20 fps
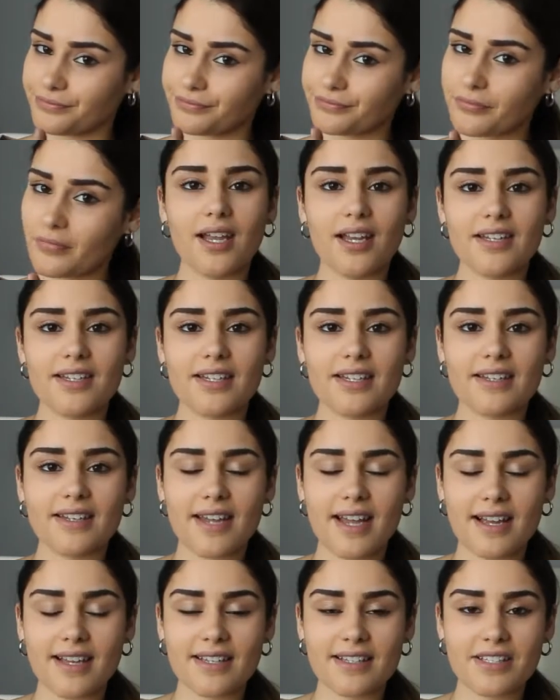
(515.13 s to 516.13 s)
And
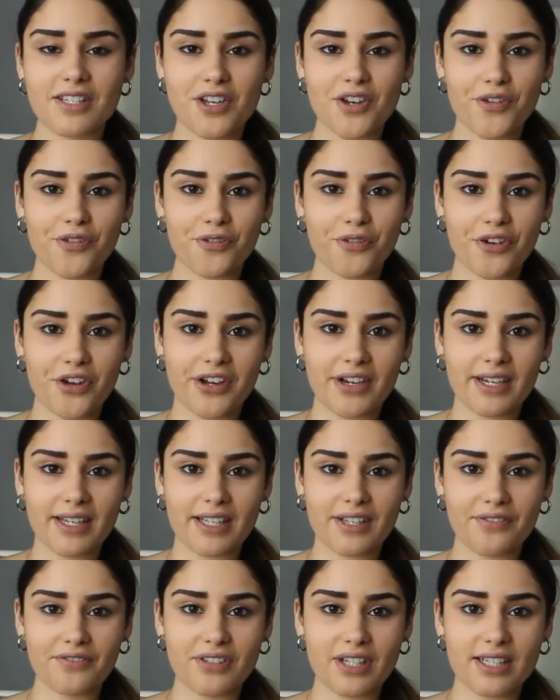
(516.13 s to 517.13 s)
next fun
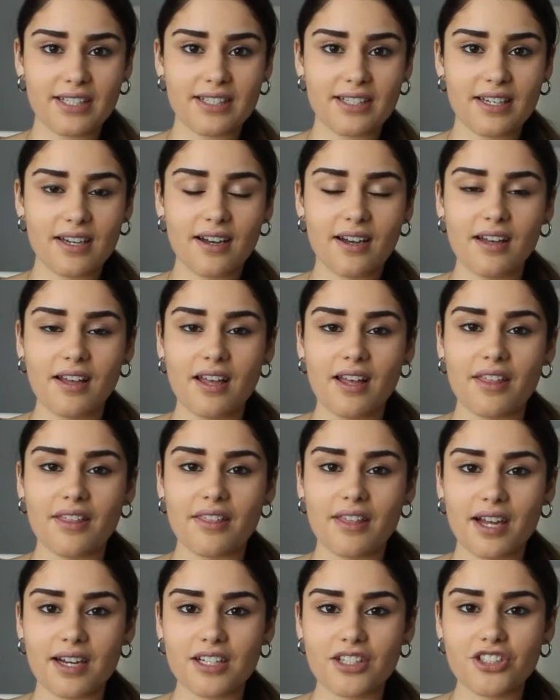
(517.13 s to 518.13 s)
gift idea,
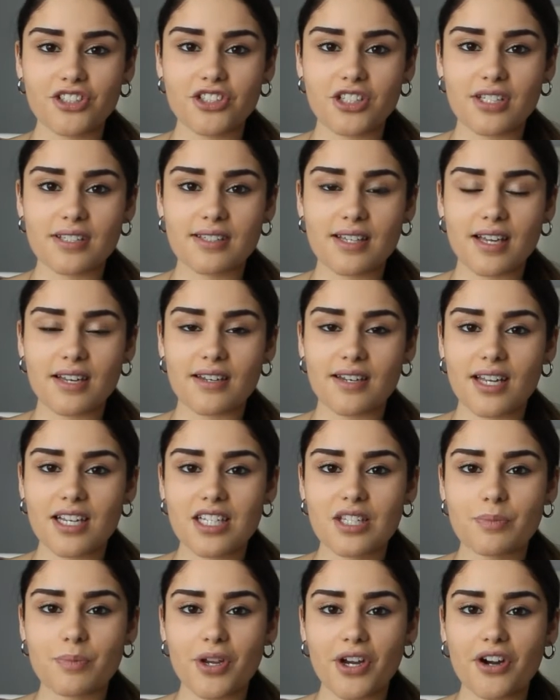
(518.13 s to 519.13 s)
that is just a
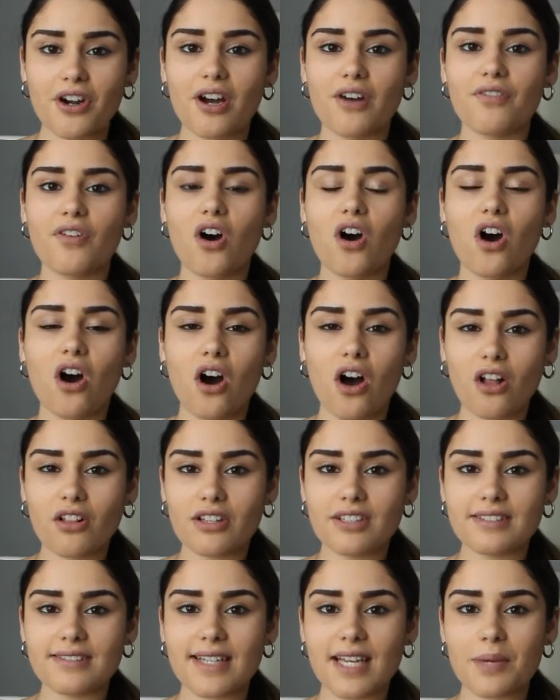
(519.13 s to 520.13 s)
nice pair of
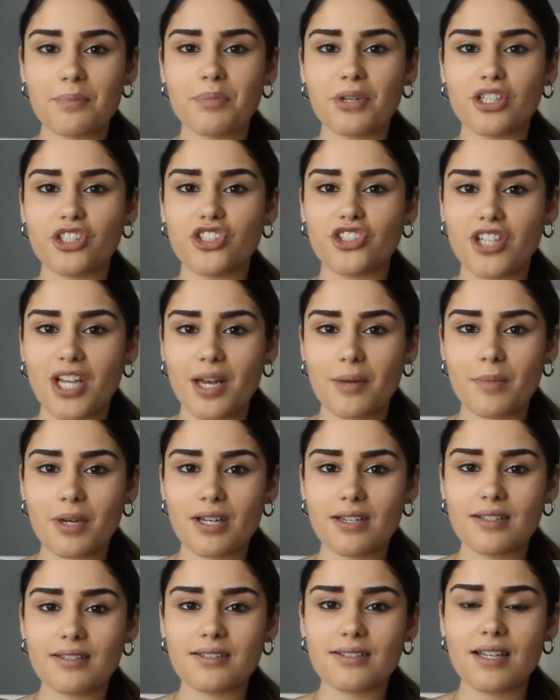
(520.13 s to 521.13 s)
holiday
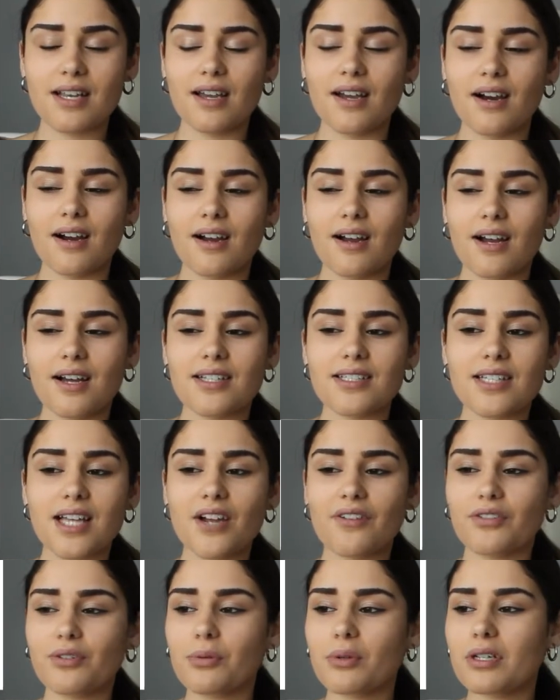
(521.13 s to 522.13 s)
pajamas. Guys,
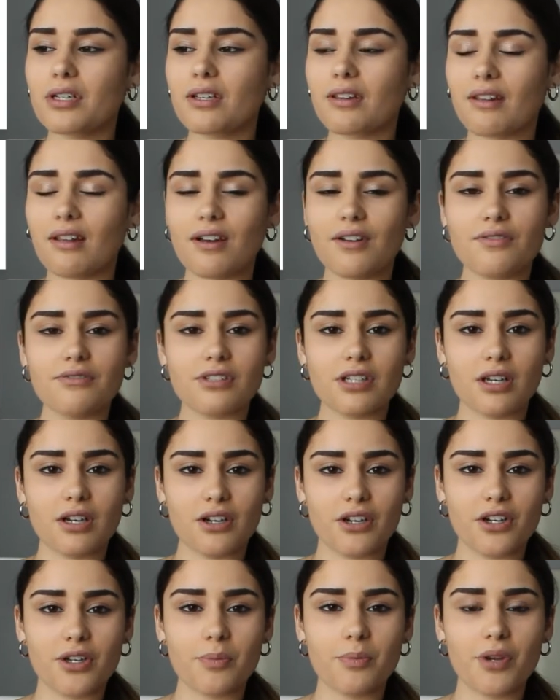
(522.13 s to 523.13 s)
everyone loves a
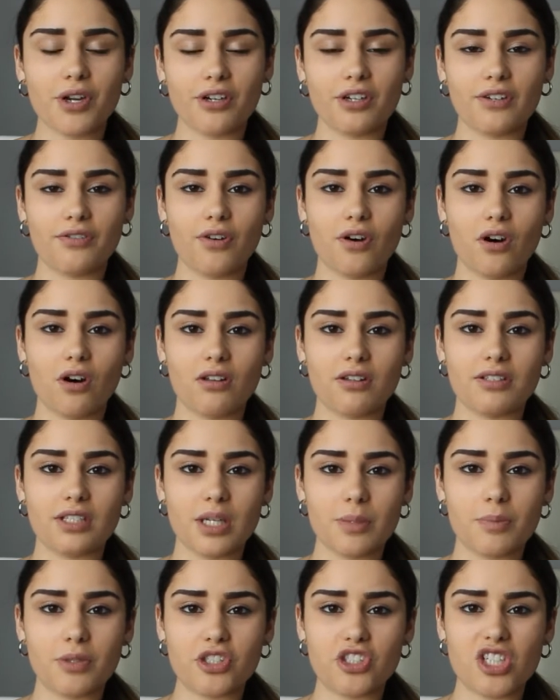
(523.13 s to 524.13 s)
good pair of
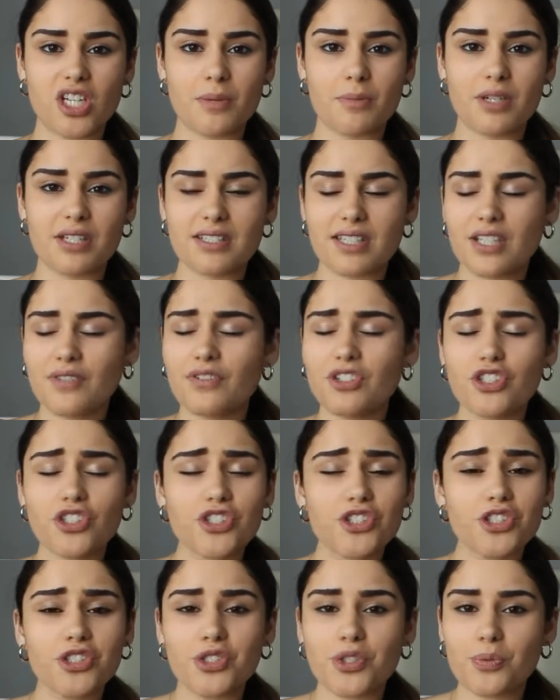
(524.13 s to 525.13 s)
holiday pajamas, even
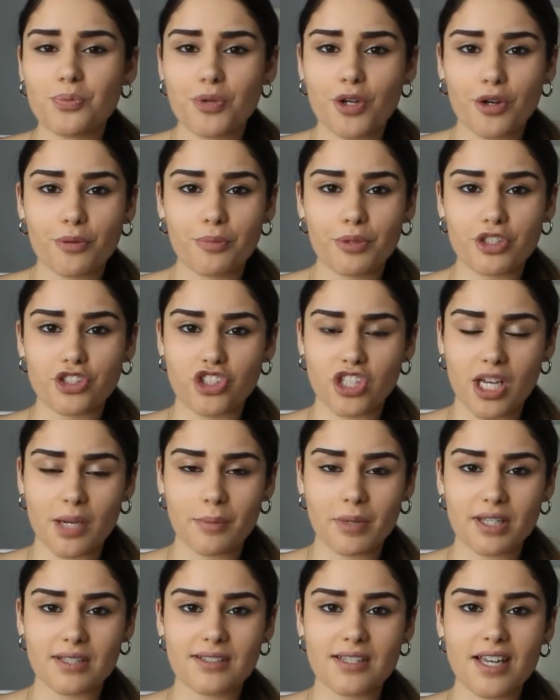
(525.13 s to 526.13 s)
just a new pair of
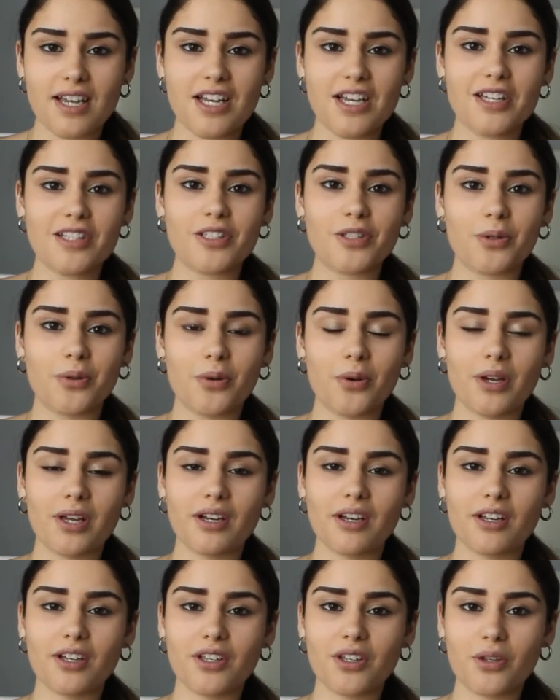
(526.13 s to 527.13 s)
pajamas. So go
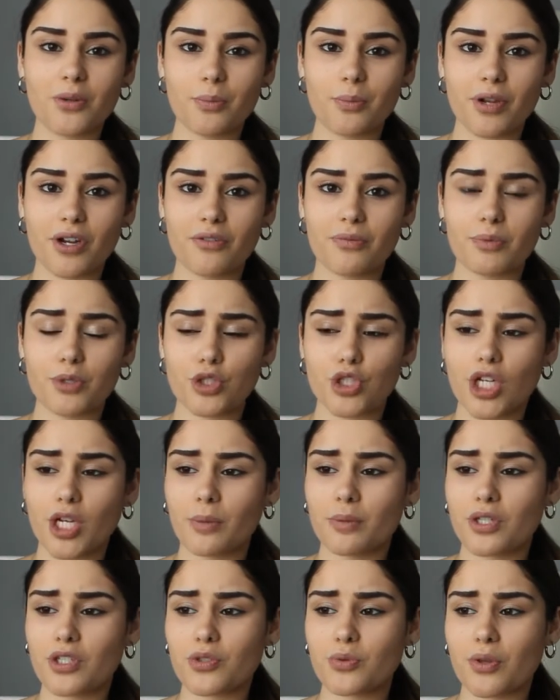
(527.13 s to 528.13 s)
get a cute pair of
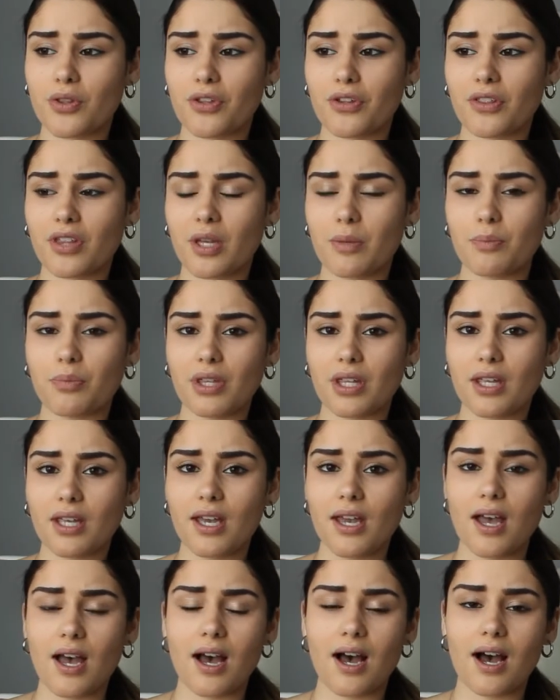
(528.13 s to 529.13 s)
pajamas, whether they
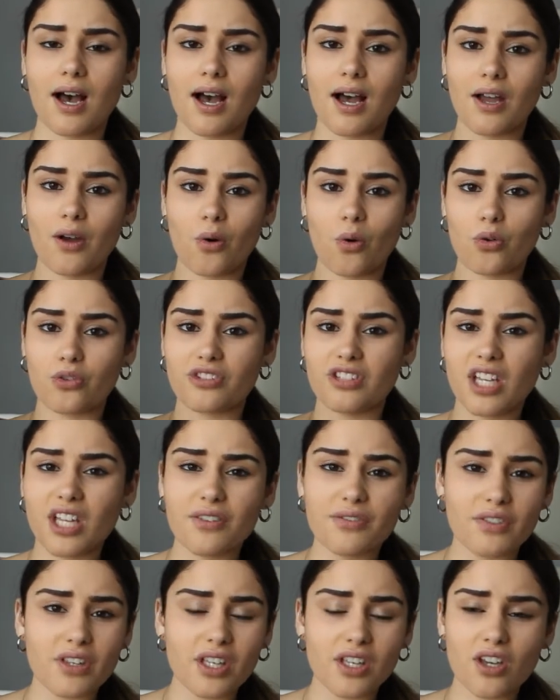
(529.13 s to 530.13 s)
be at Old
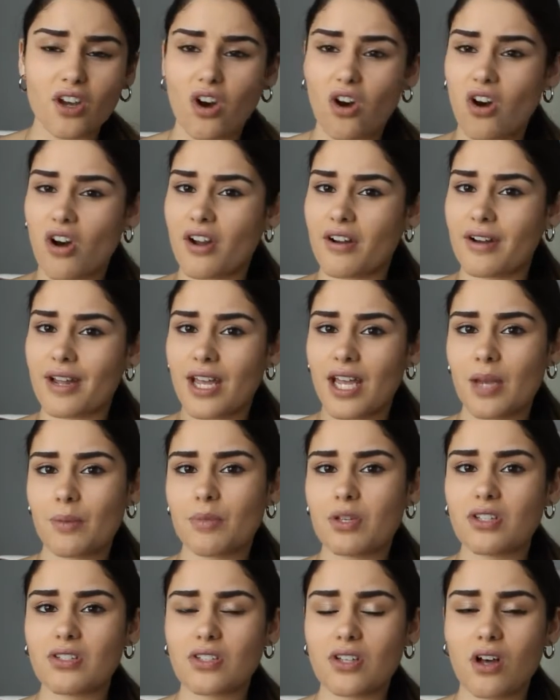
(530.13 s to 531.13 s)
Navy, on
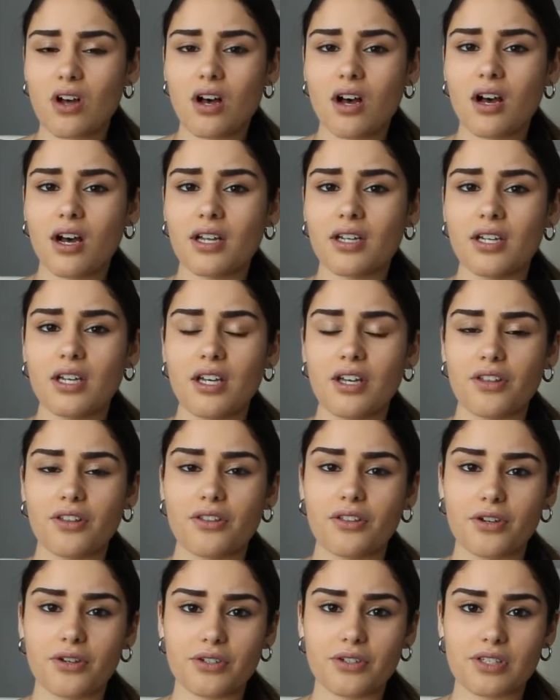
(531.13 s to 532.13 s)
Amazon,
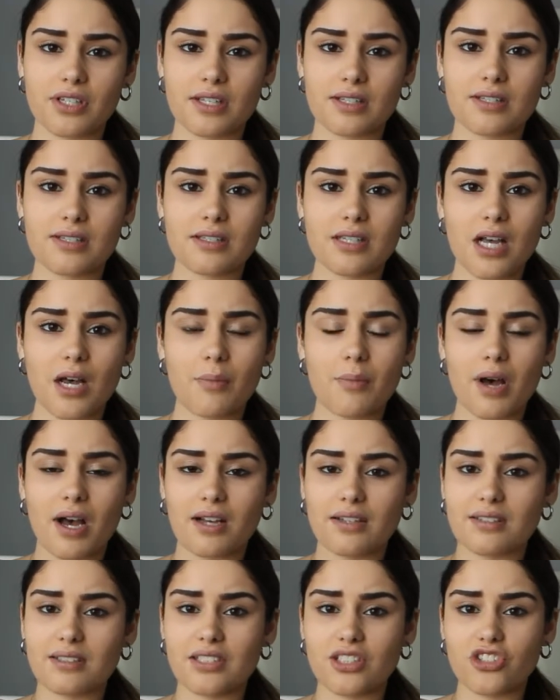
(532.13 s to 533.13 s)
there's some
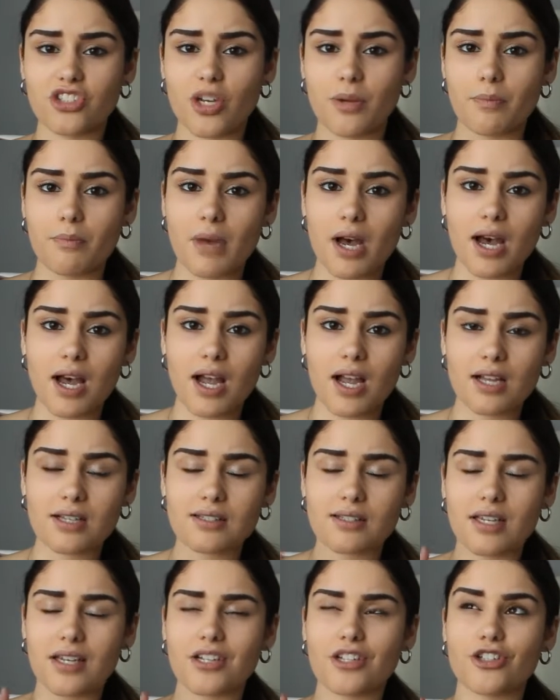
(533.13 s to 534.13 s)
at TJ
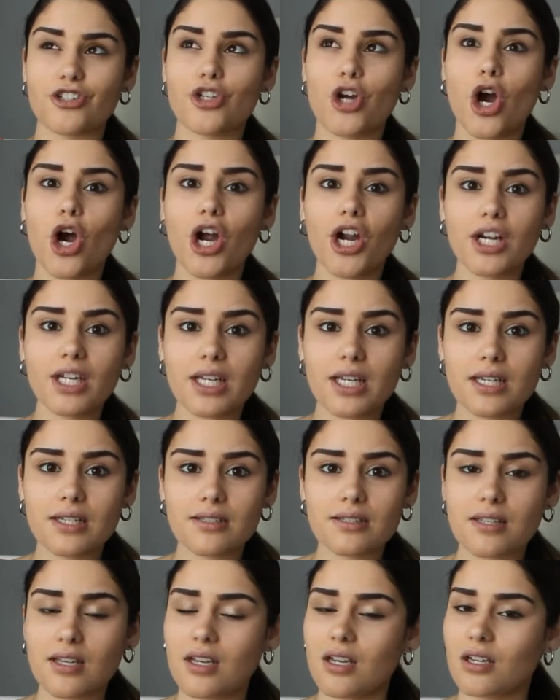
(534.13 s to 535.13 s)
Maxx and
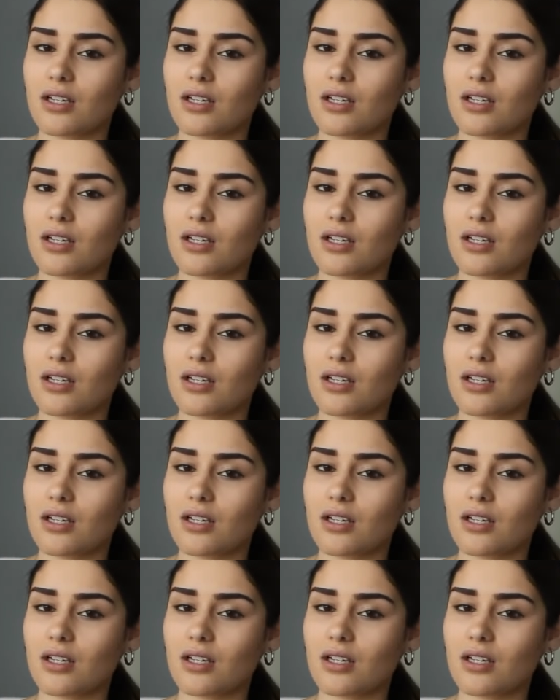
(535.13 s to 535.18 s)
Target.